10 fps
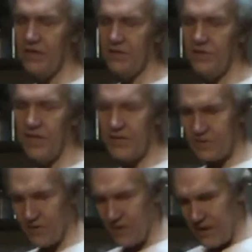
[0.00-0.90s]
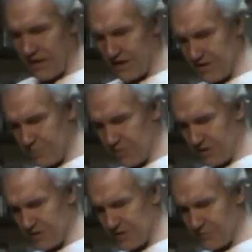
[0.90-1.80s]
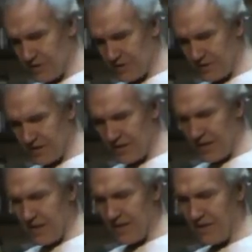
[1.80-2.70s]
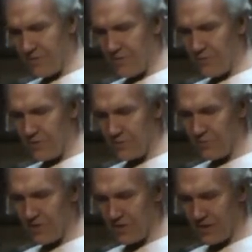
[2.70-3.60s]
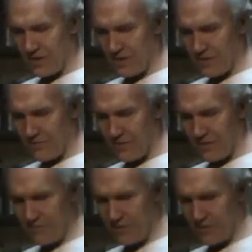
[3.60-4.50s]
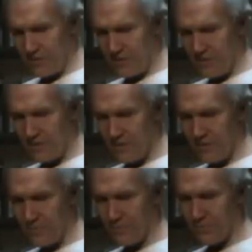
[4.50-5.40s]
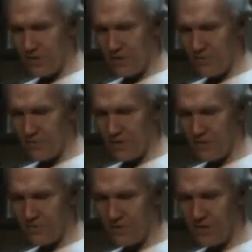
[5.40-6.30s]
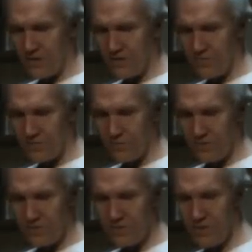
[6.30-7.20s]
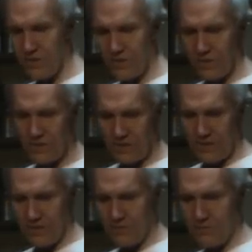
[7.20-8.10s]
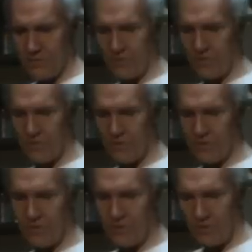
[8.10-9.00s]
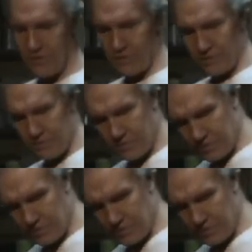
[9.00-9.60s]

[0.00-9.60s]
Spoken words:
track saw. It just plugs in right like that. Now, when you plug it in, if you give it a little, not even an eighth of a twist, now you can